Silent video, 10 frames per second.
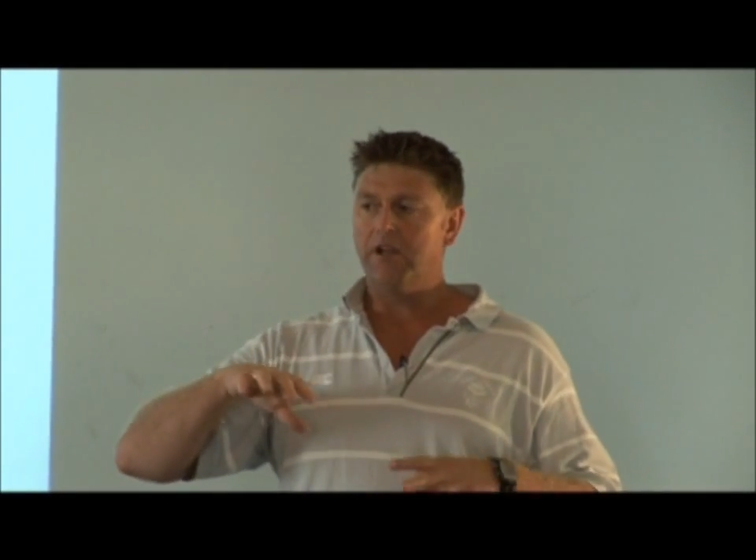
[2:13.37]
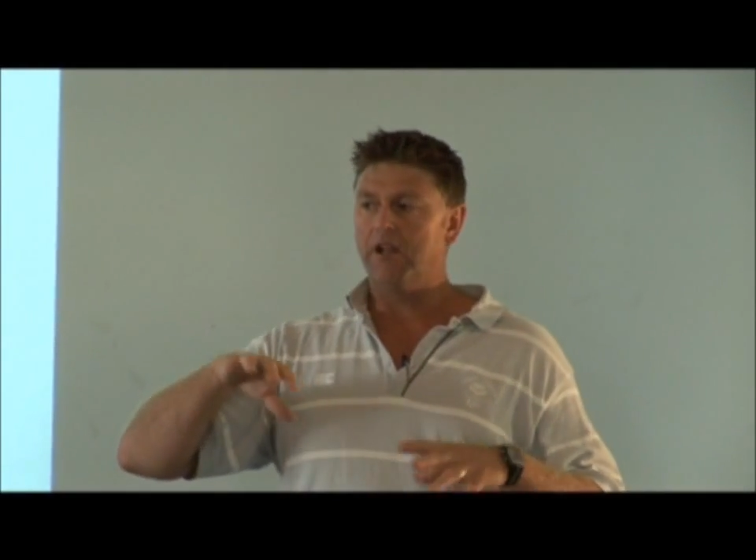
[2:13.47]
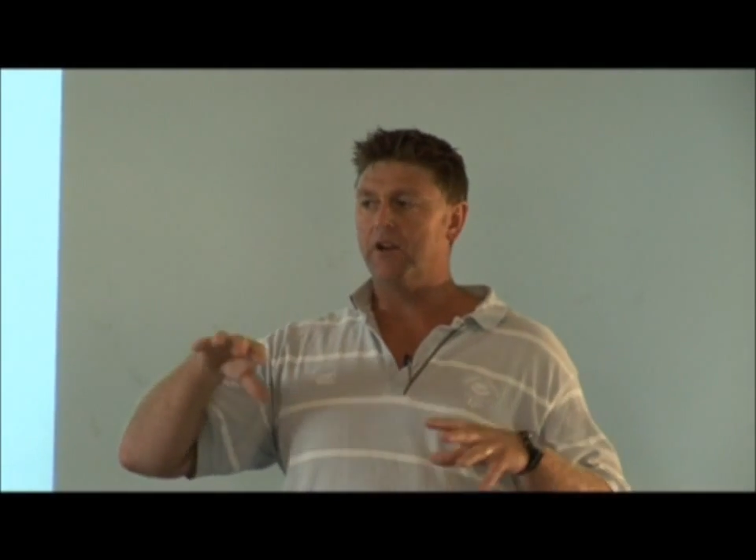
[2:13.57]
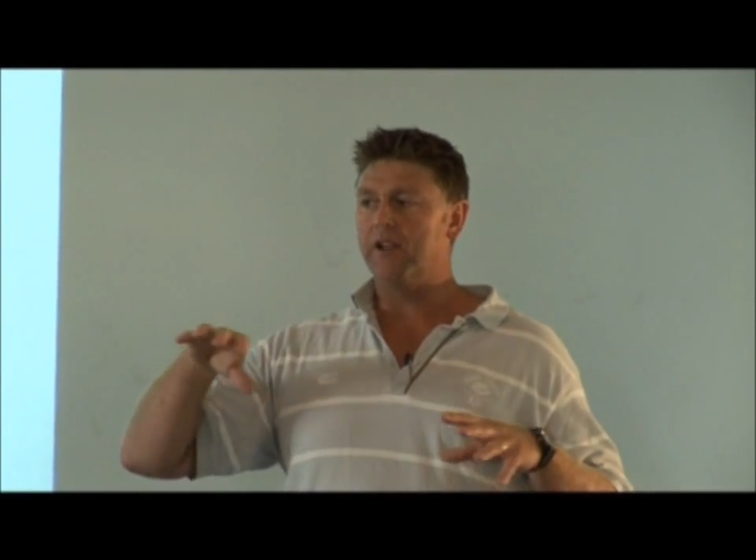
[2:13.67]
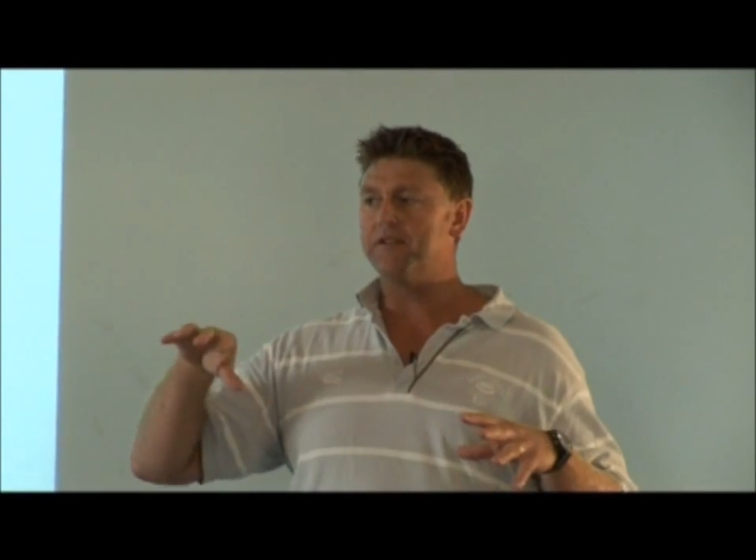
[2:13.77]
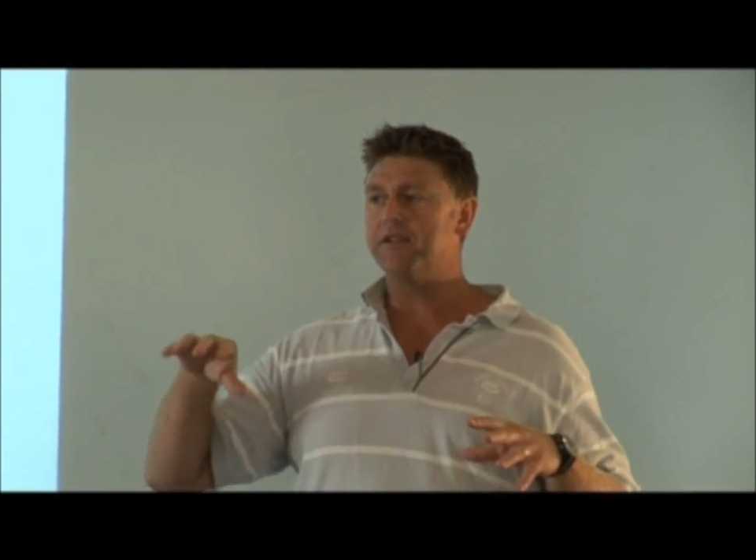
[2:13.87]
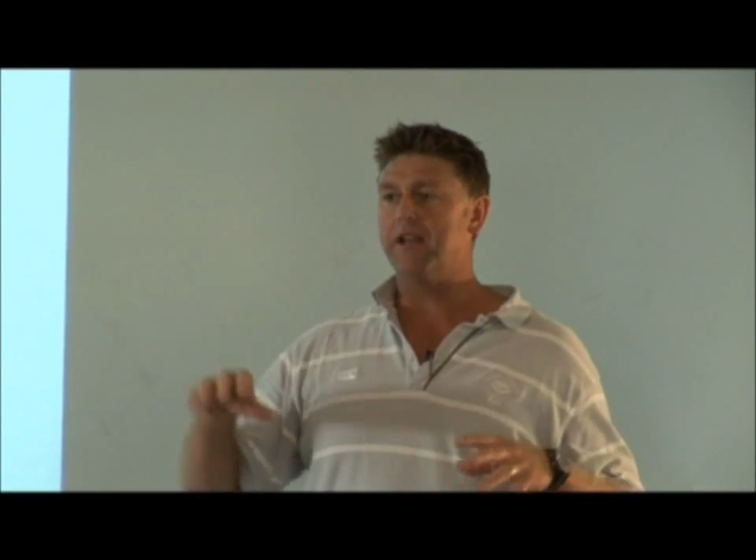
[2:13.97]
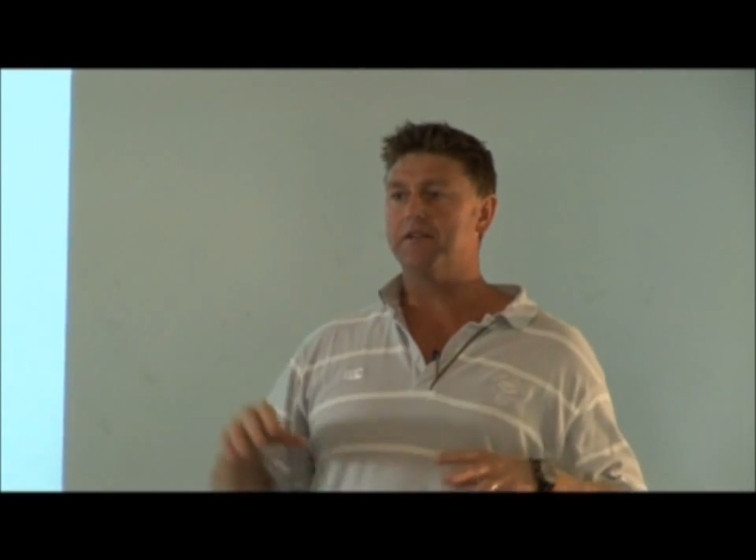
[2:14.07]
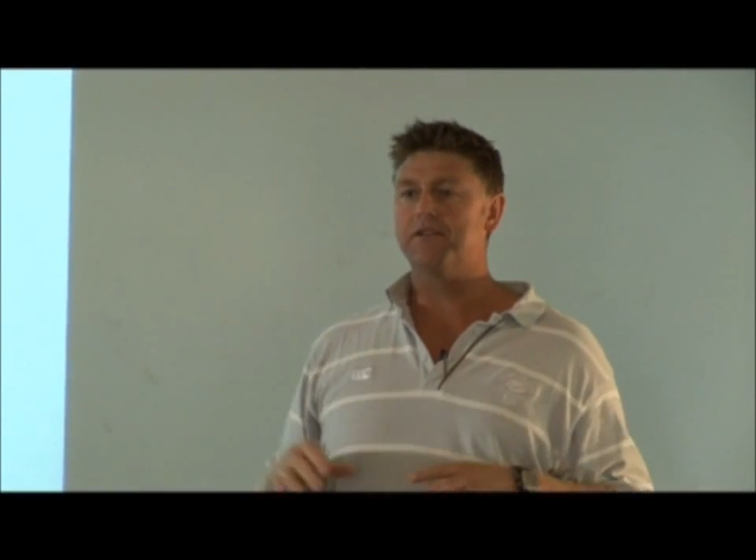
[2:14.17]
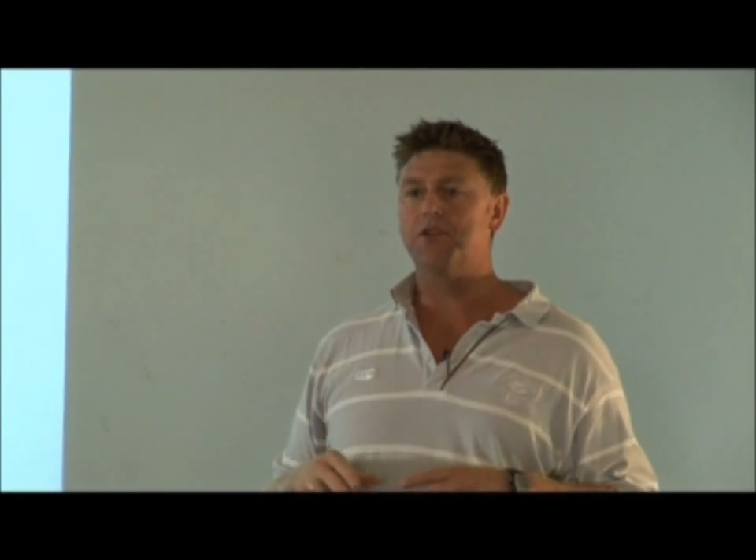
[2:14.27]
And I guess
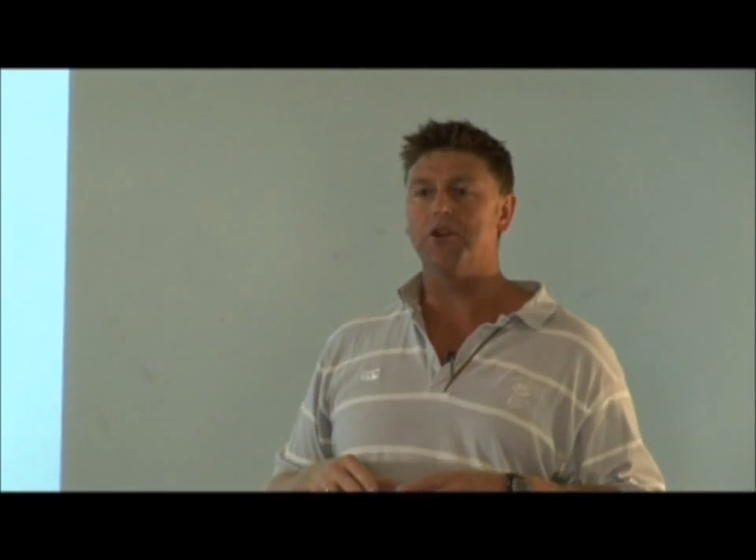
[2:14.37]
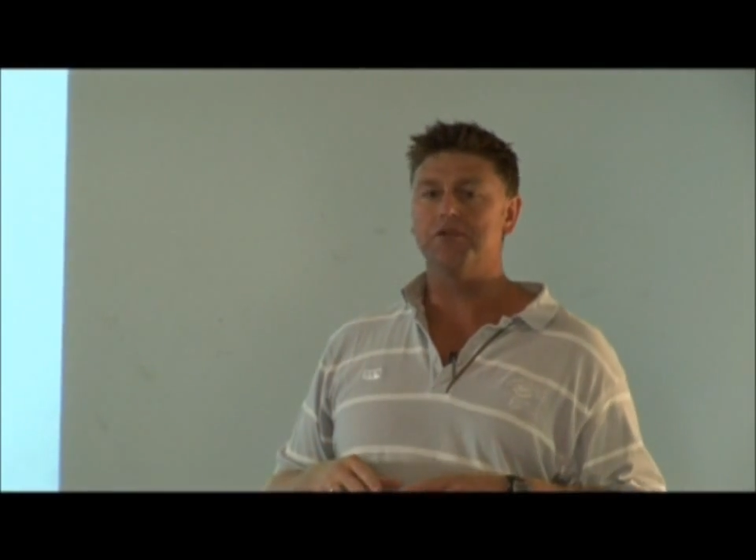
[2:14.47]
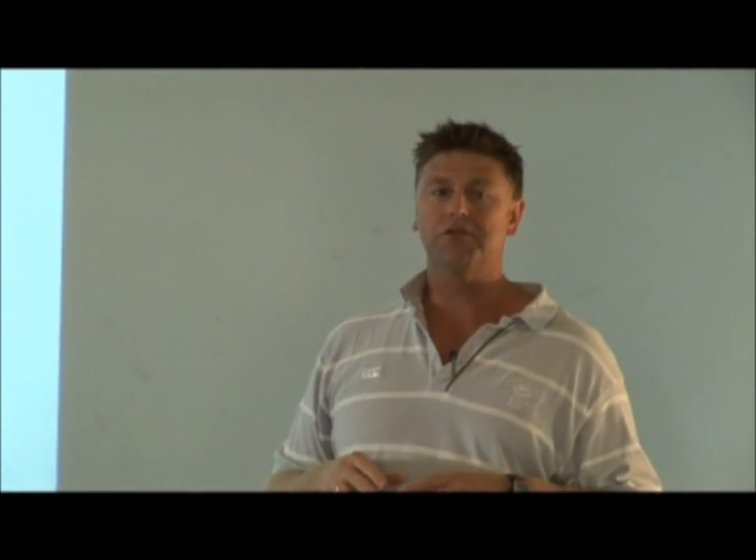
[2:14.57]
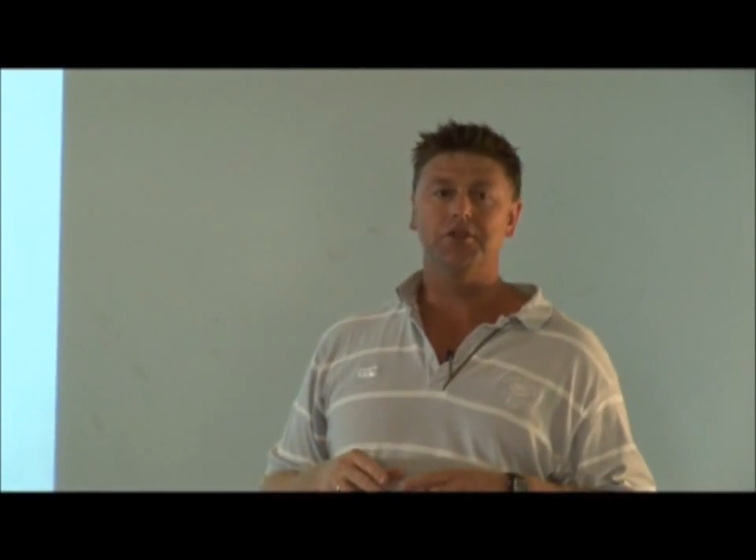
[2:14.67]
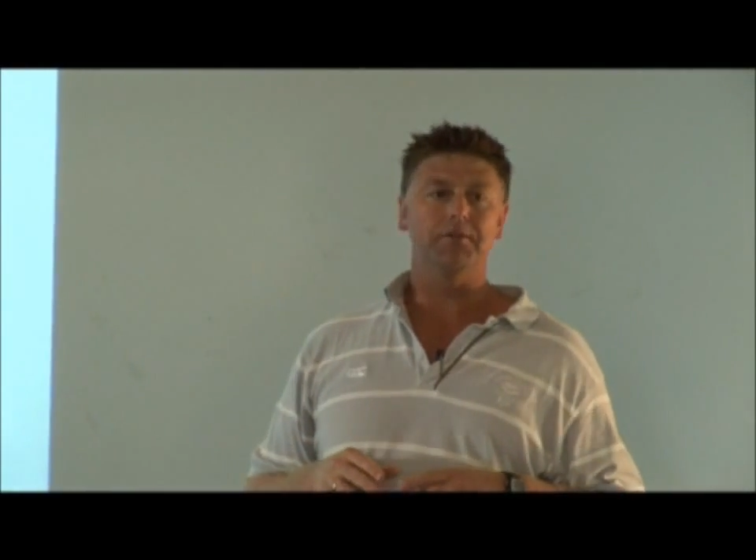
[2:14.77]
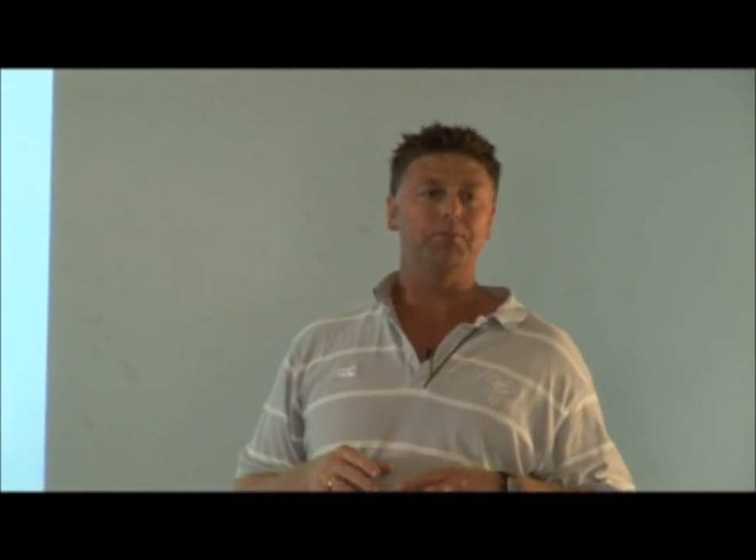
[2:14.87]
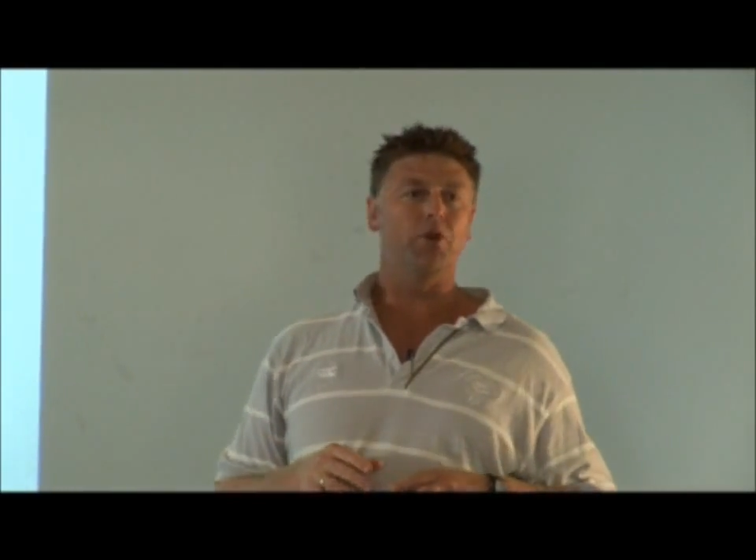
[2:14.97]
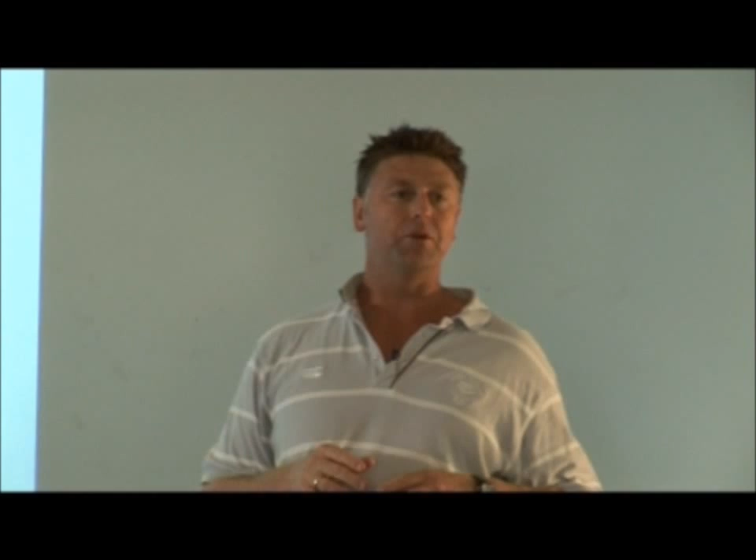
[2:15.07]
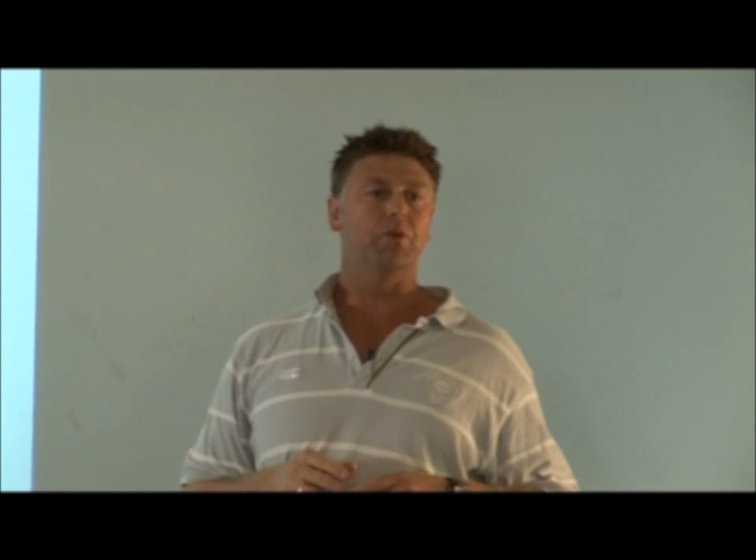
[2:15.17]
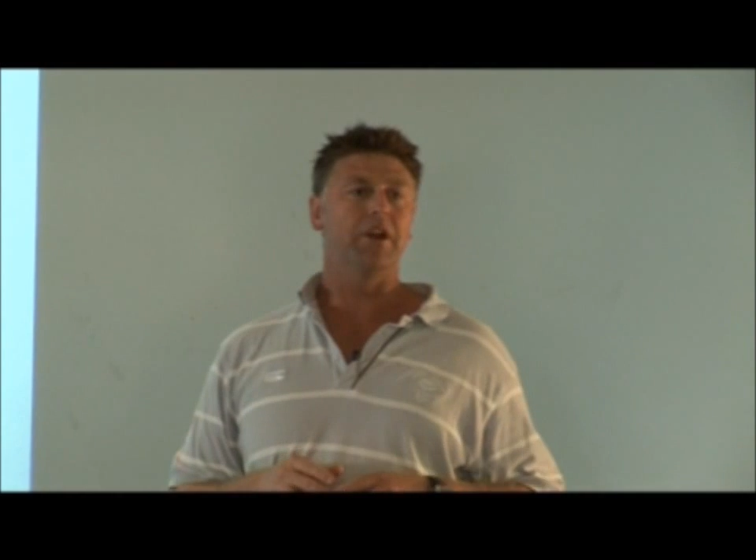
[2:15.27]
that's got to the
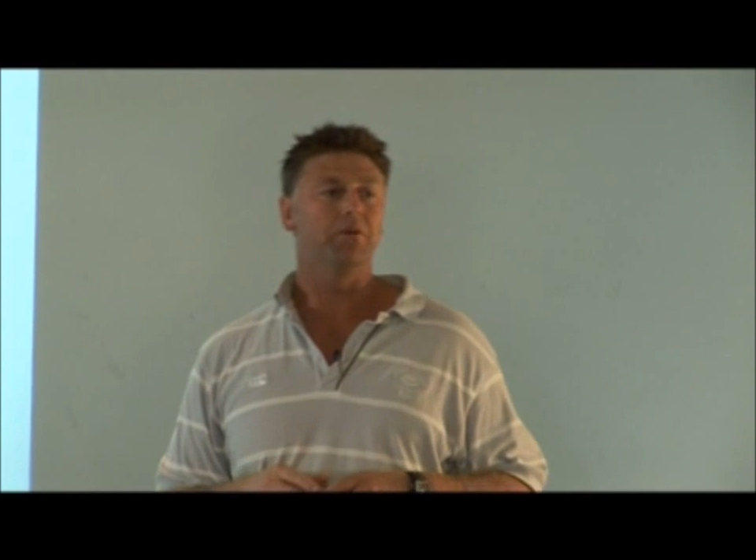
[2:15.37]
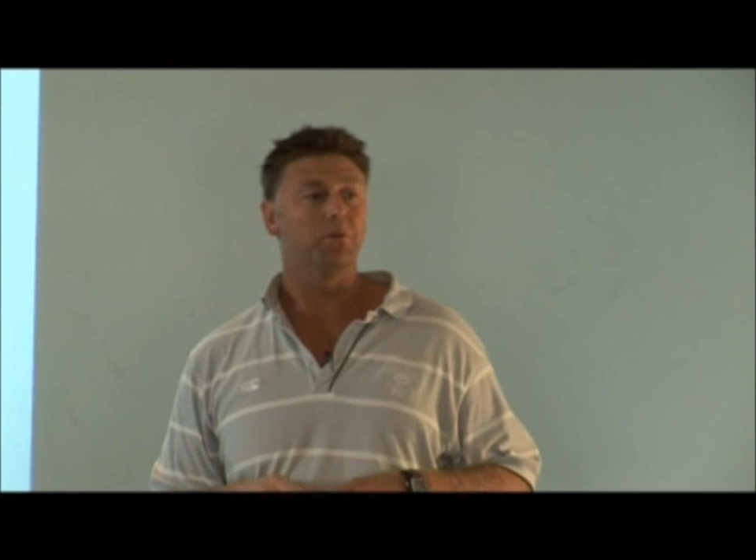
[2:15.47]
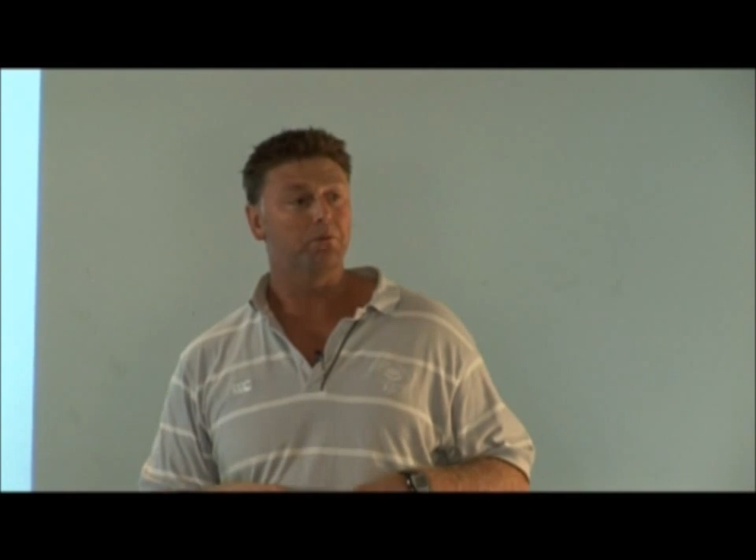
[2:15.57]
point where